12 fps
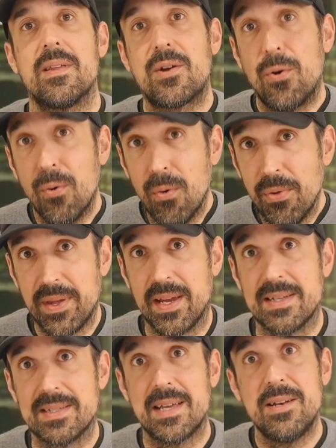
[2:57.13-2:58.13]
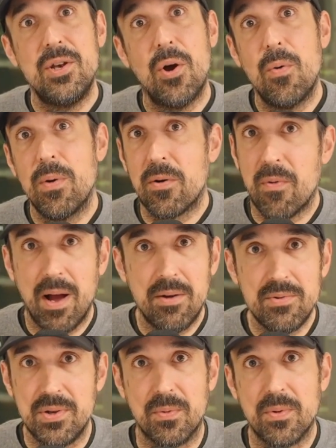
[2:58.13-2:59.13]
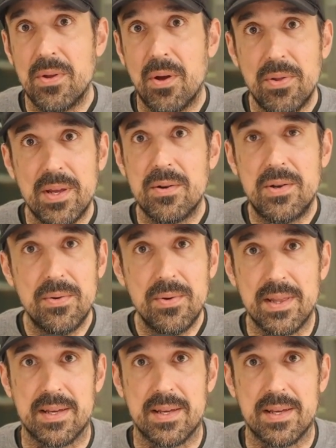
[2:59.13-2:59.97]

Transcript: The cool thing is that no one around you will know that you're doing